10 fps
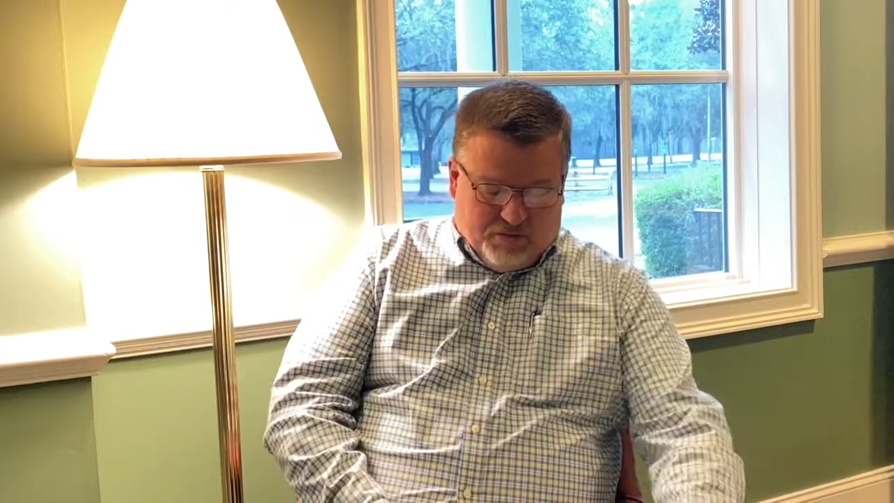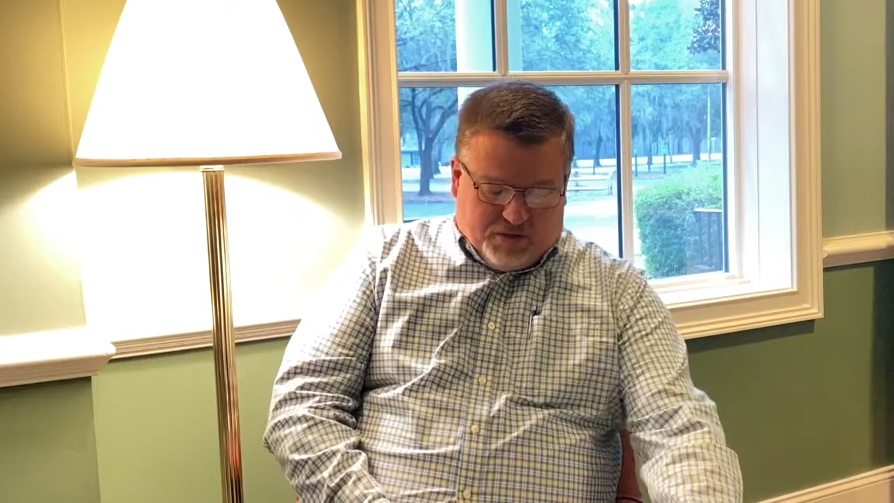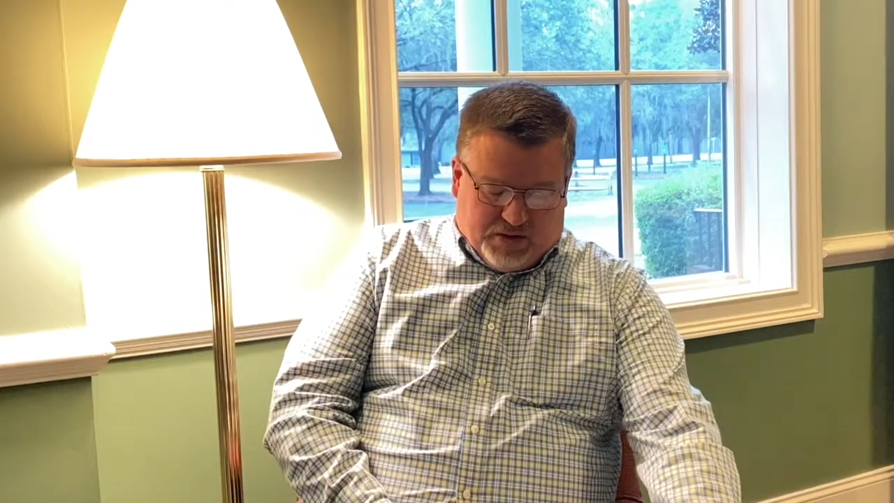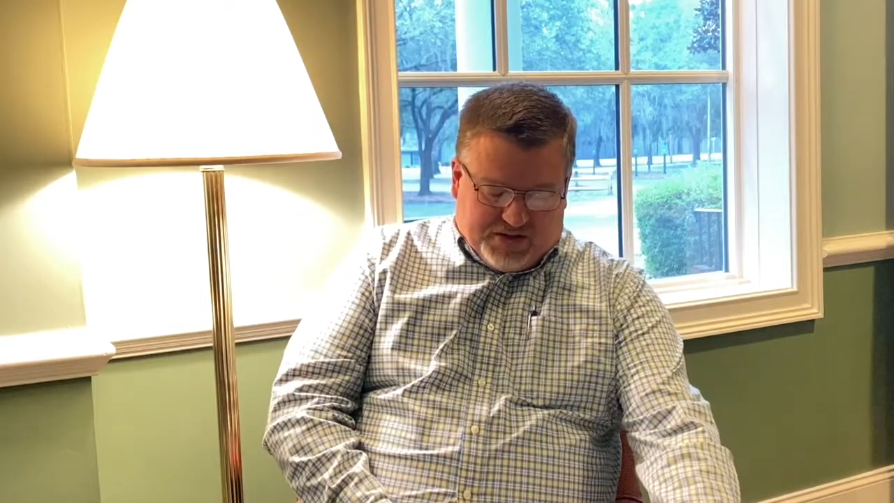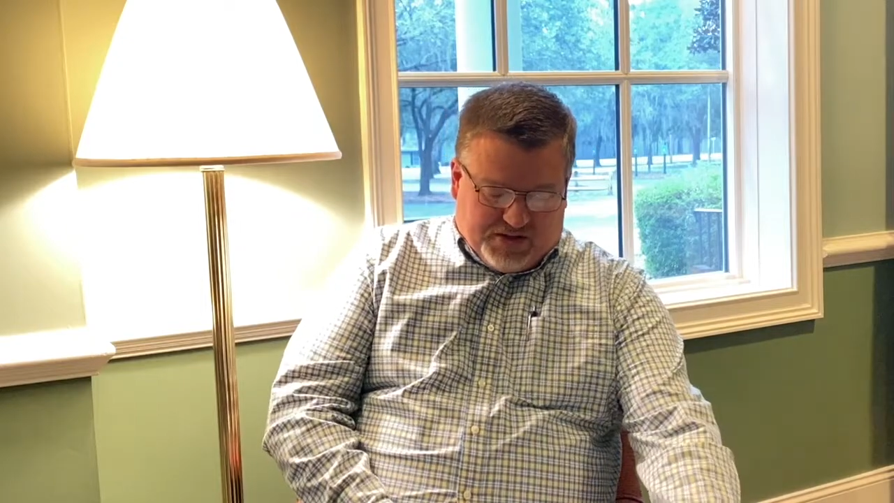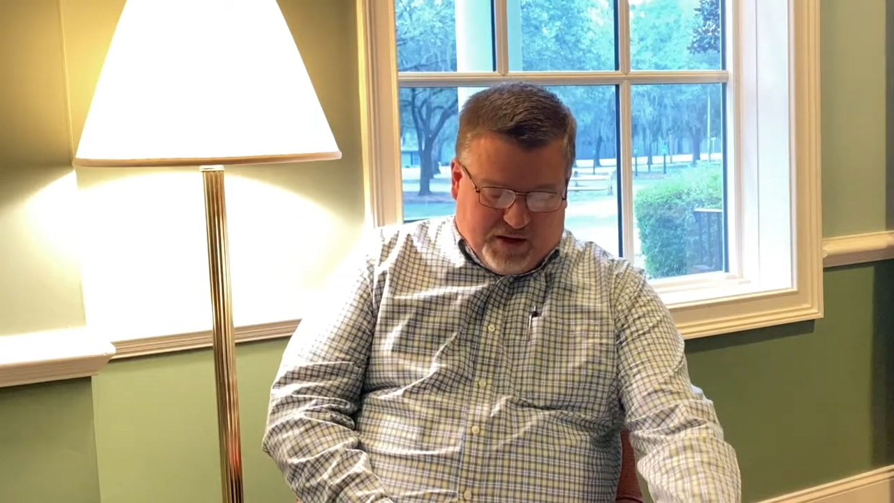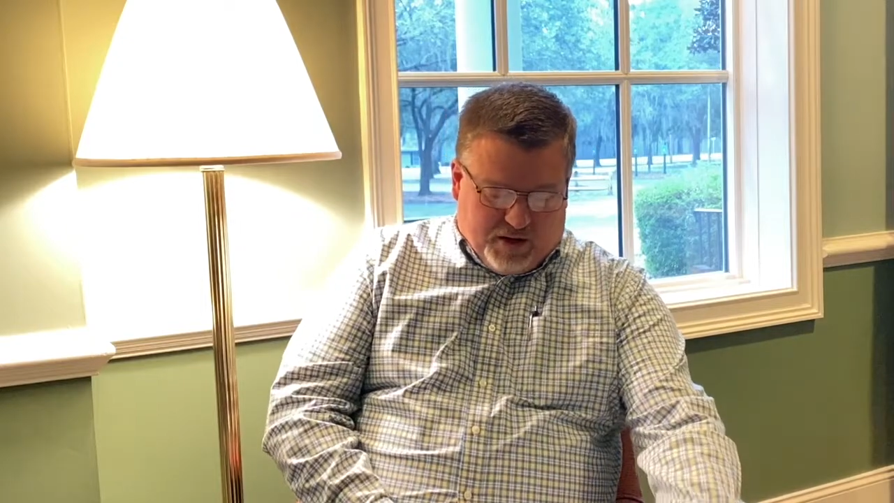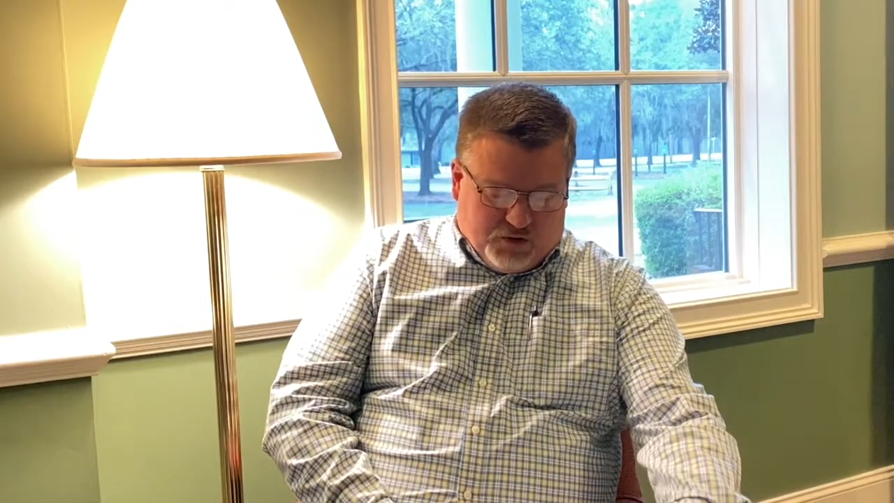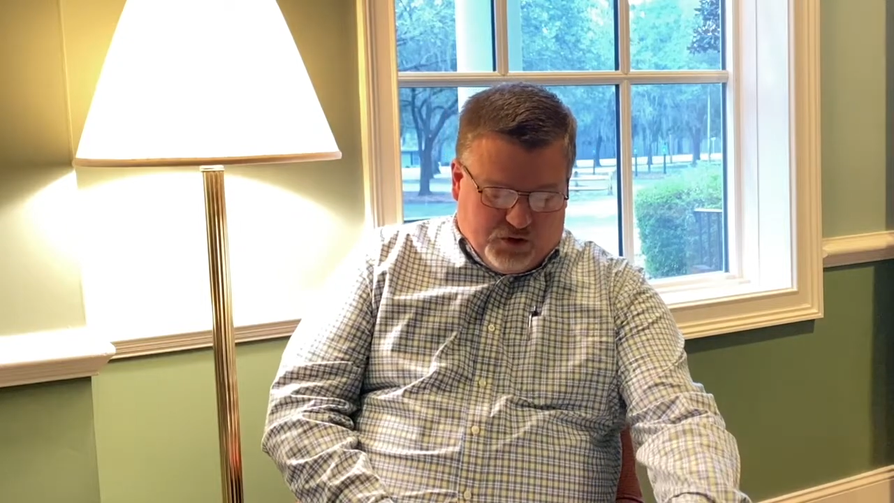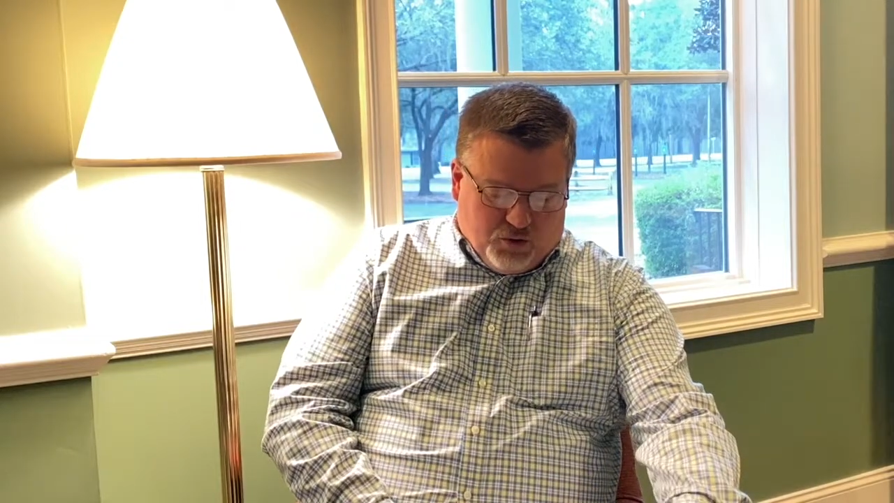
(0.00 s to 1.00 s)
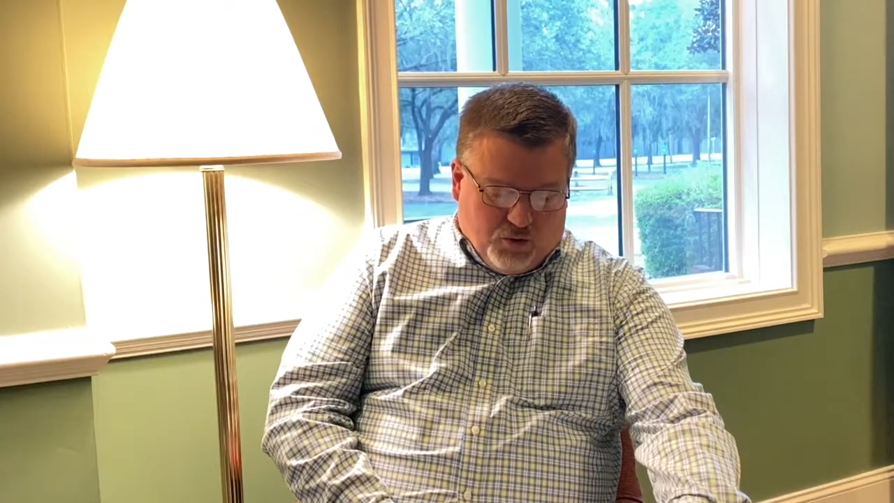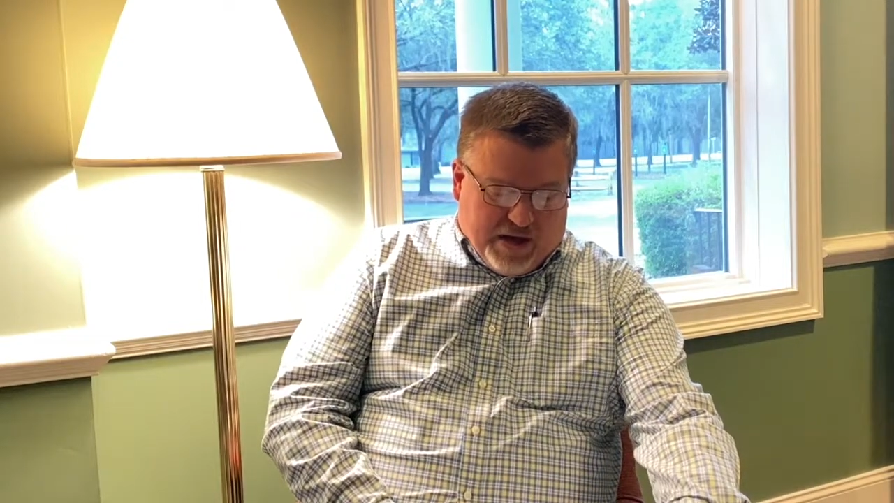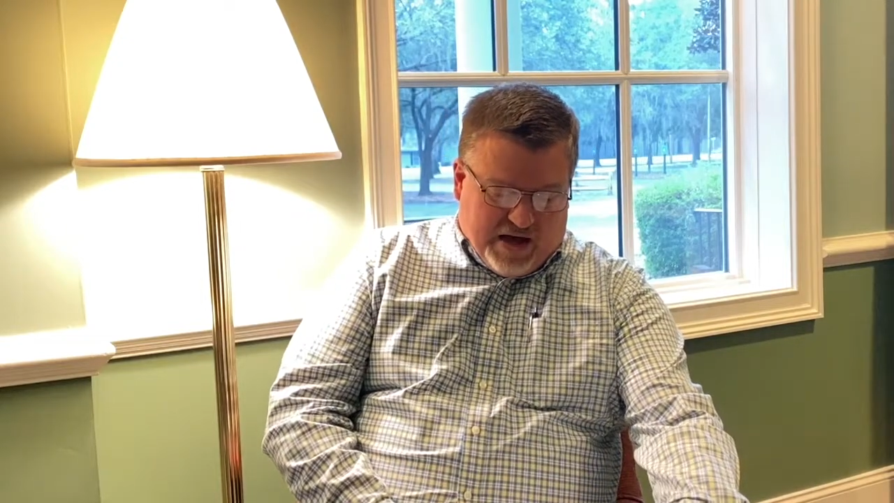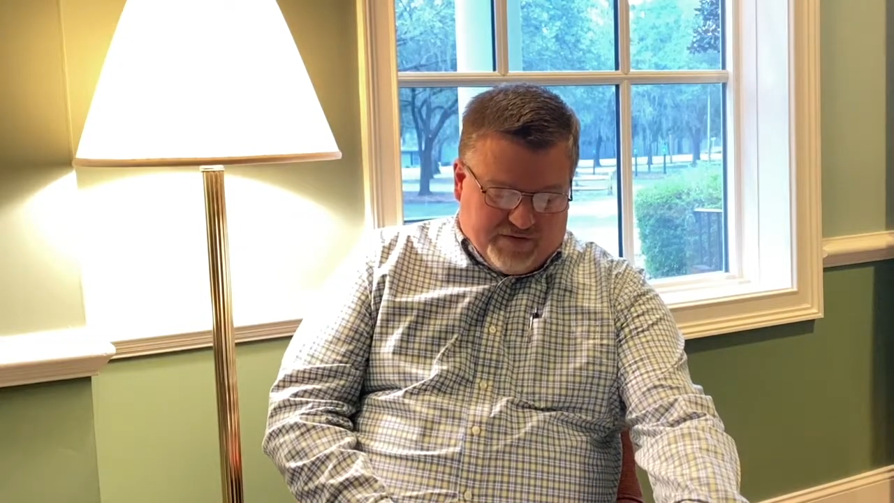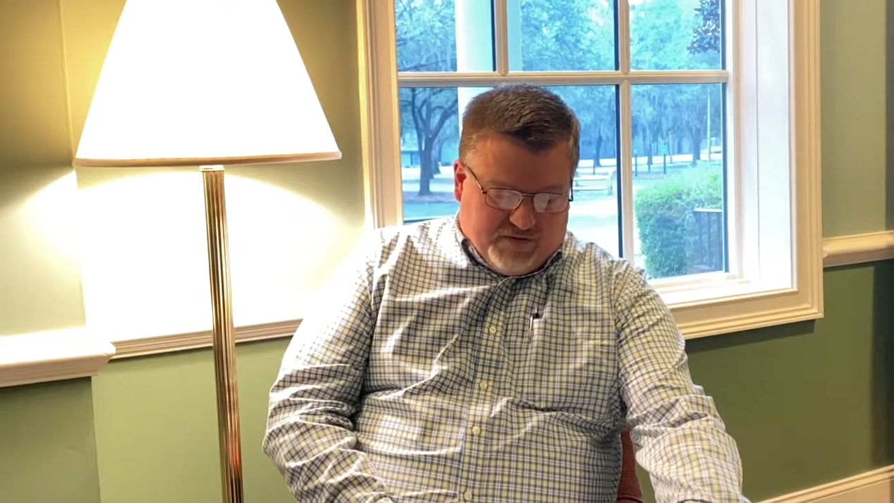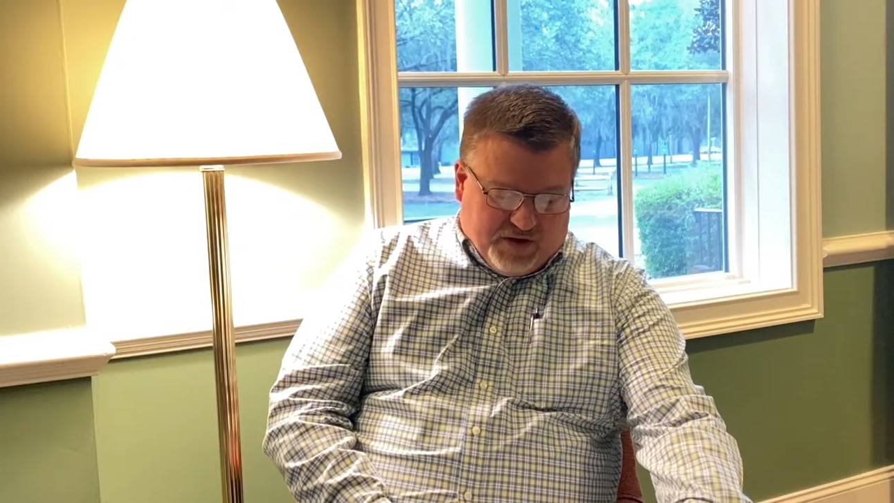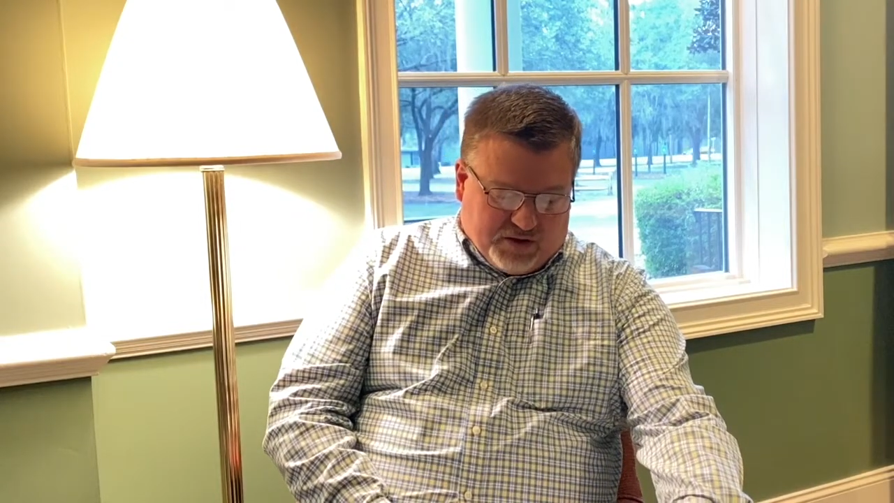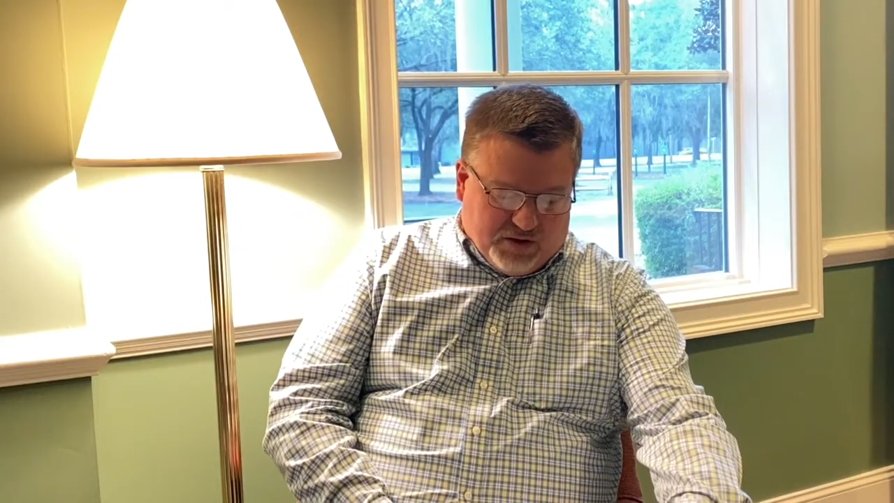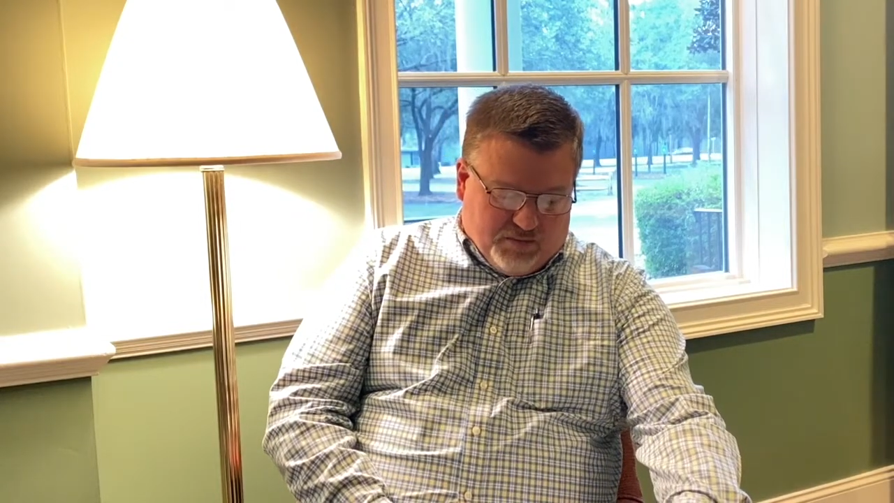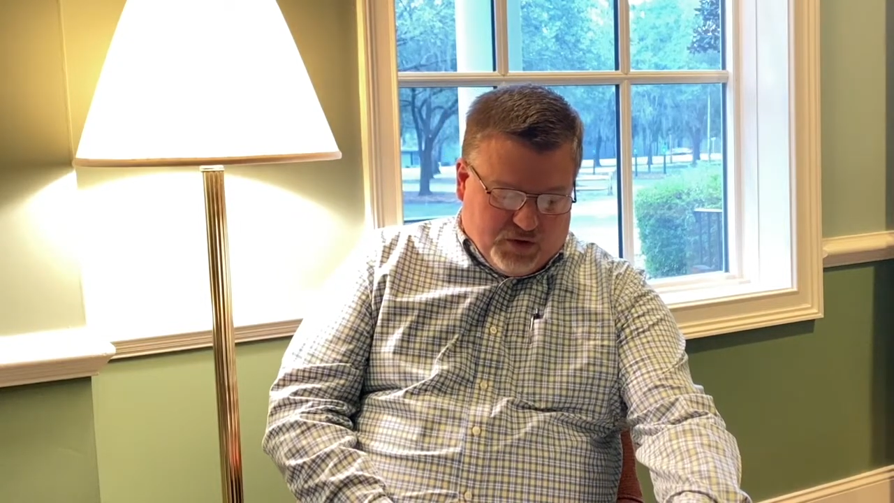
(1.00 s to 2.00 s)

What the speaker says: But let's say you do have a victim,